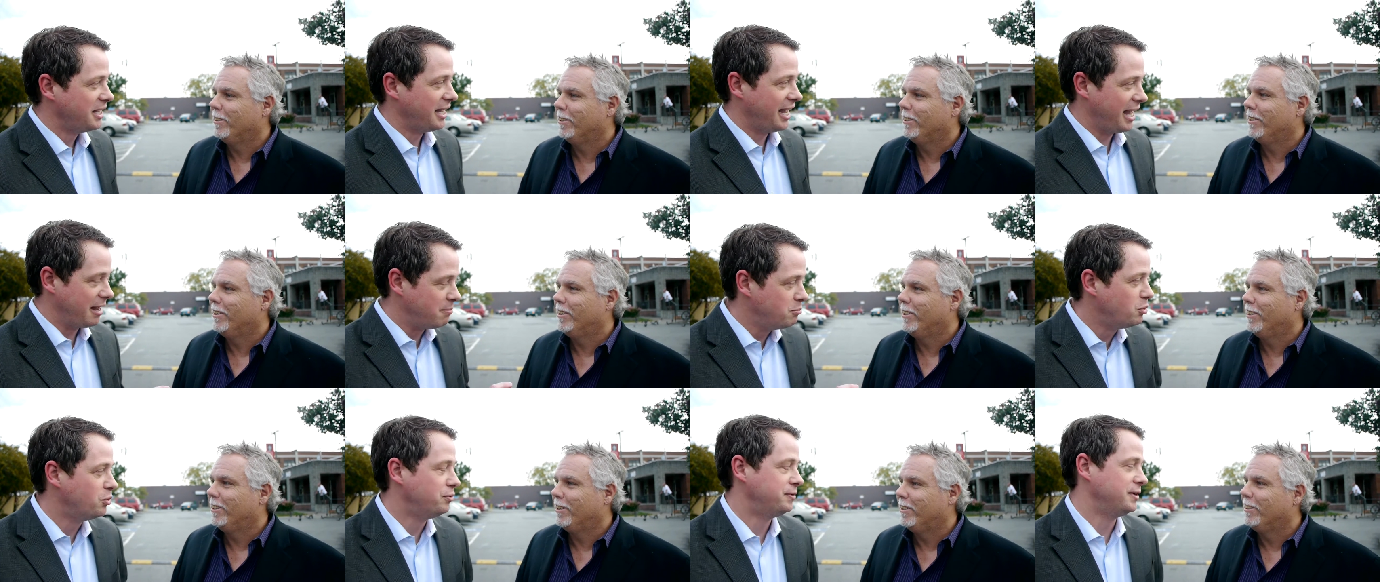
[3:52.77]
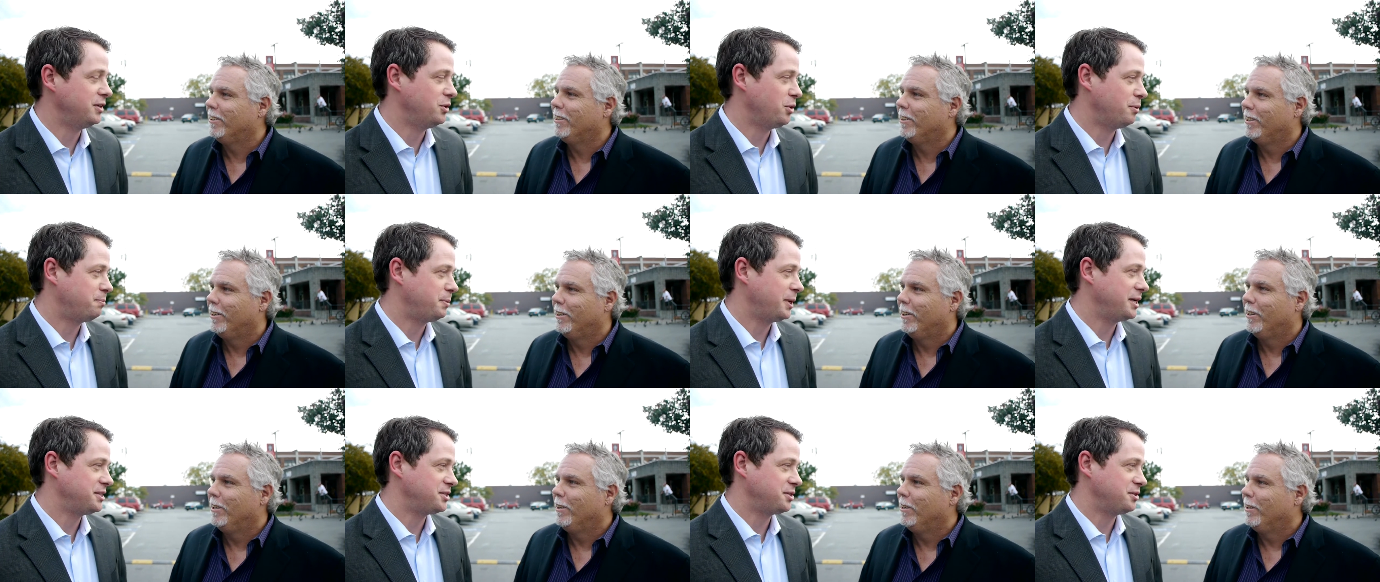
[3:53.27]
Speaker 1: and move into a
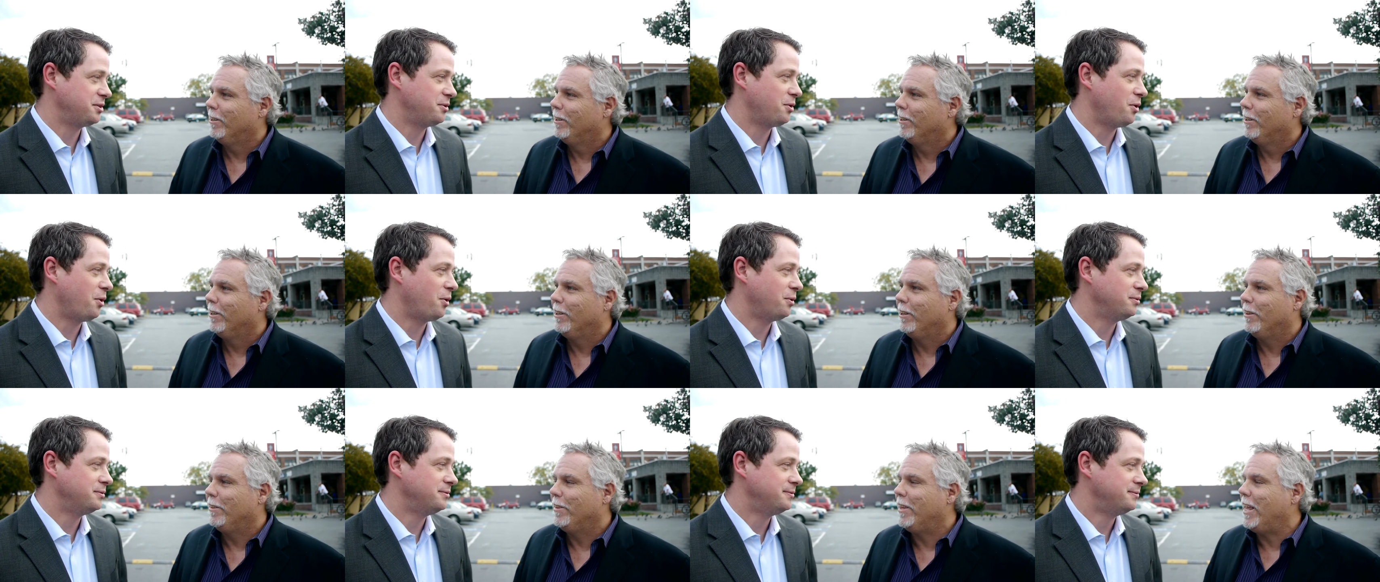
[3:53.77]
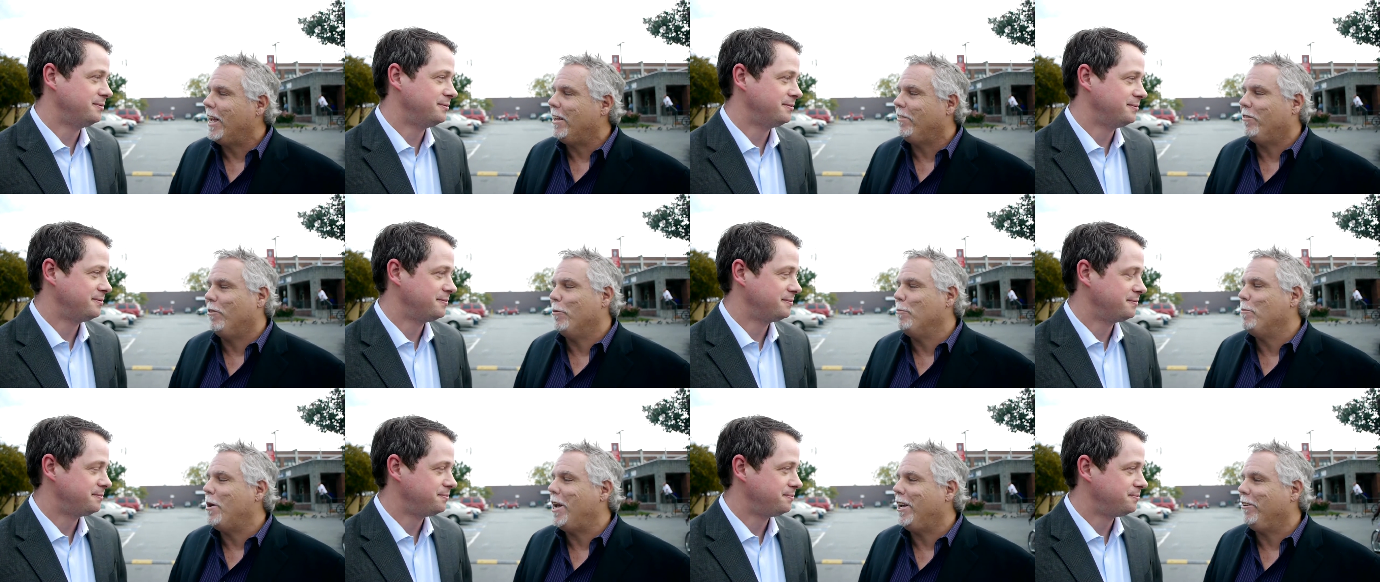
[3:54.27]
place of their own. That's
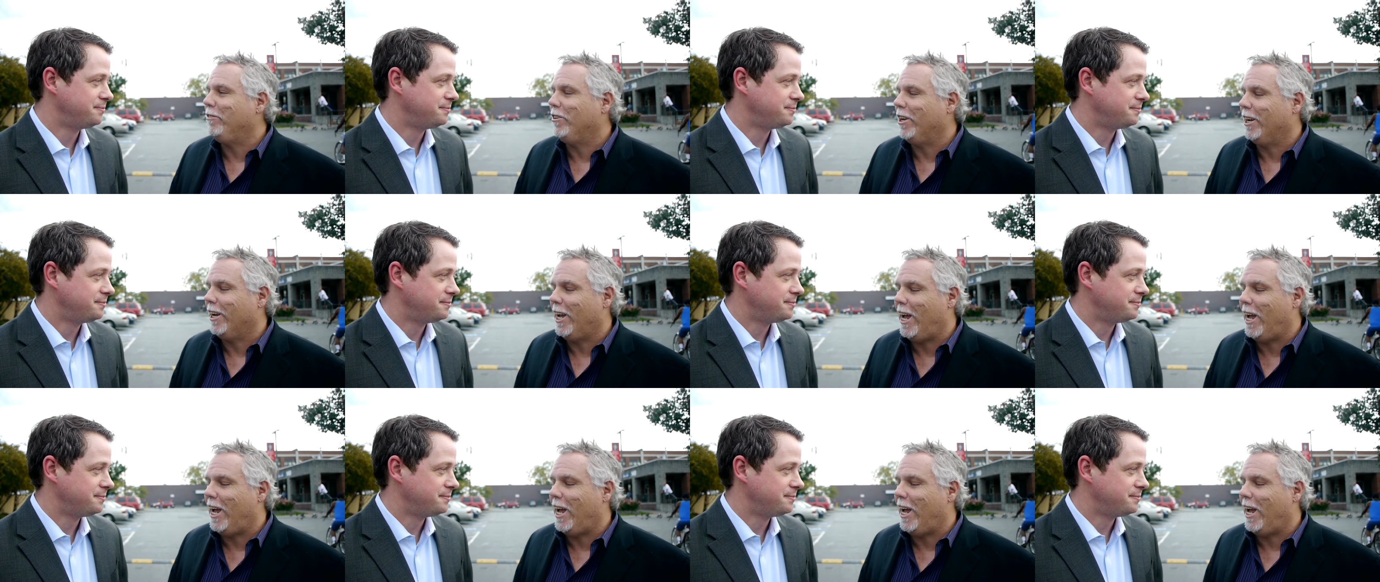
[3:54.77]
amazing.